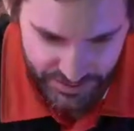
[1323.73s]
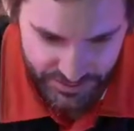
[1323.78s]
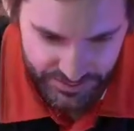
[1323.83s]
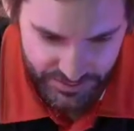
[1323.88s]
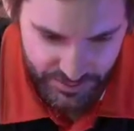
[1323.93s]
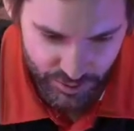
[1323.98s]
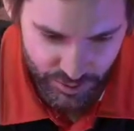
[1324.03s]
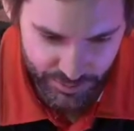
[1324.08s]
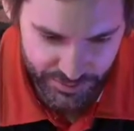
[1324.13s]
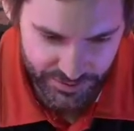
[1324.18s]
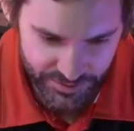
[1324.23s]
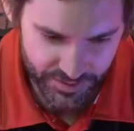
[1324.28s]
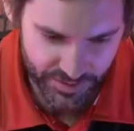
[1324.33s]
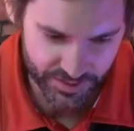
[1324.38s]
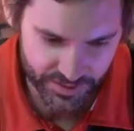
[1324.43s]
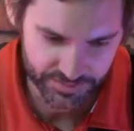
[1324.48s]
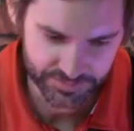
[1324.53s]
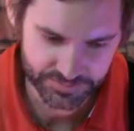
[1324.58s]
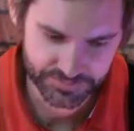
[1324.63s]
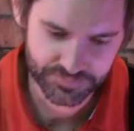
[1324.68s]
done. Almost
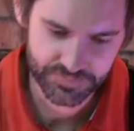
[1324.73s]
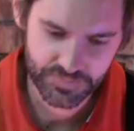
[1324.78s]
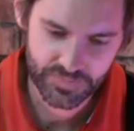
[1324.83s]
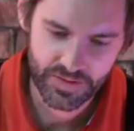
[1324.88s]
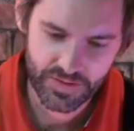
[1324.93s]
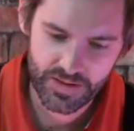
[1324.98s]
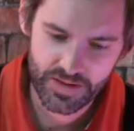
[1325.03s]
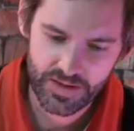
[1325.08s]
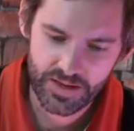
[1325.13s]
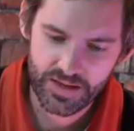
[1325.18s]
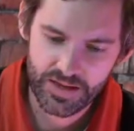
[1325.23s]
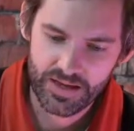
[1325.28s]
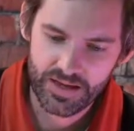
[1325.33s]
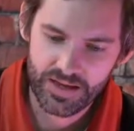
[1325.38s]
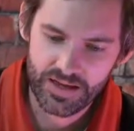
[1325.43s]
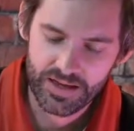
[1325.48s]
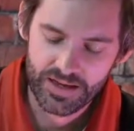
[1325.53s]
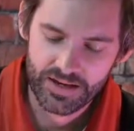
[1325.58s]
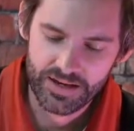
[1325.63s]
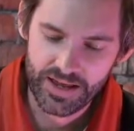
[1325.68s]
done.
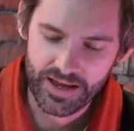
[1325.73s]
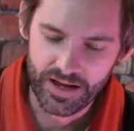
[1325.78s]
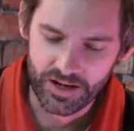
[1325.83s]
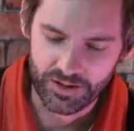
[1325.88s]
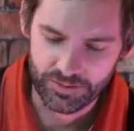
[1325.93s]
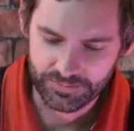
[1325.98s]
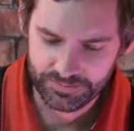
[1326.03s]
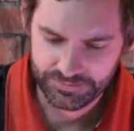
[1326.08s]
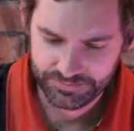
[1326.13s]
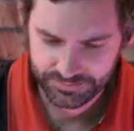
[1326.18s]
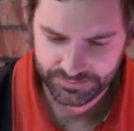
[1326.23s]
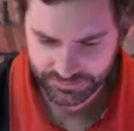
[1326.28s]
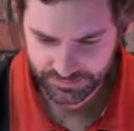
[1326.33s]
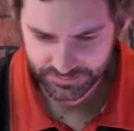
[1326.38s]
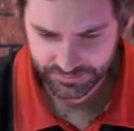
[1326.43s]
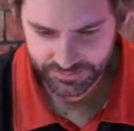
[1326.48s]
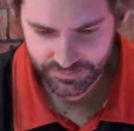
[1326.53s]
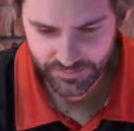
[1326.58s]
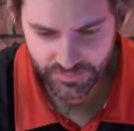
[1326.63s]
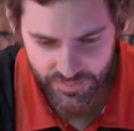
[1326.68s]
Now,
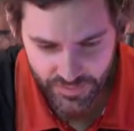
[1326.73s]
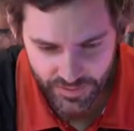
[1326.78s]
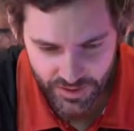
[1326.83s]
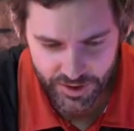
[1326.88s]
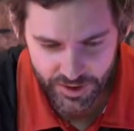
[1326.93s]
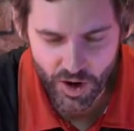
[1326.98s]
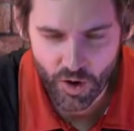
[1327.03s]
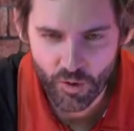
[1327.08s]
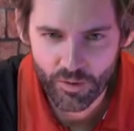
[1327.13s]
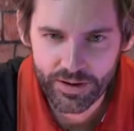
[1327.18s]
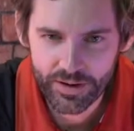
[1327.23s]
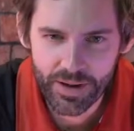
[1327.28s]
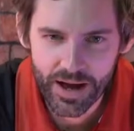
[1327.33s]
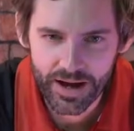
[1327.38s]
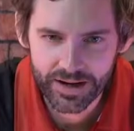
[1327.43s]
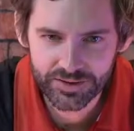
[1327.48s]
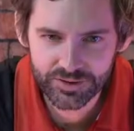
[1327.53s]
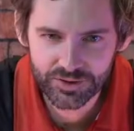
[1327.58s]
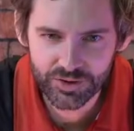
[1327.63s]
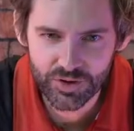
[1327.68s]
going
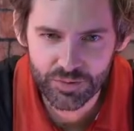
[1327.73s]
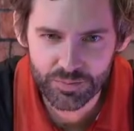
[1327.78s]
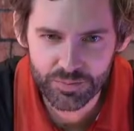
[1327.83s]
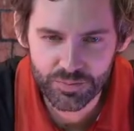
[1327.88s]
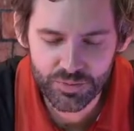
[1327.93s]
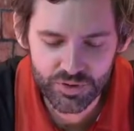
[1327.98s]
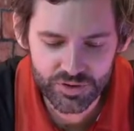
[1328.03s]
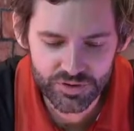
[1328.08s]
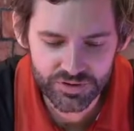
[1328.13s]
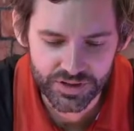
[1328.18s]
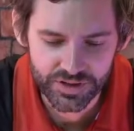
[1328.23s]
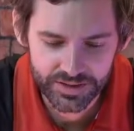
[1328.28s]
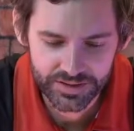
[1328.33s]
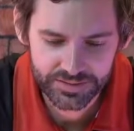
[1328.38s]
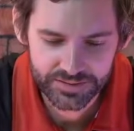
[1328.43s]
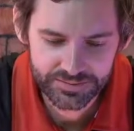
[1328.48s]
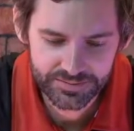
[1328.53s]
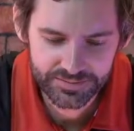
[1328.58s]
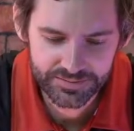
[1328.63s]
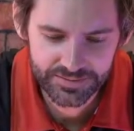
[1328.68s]
back to the music,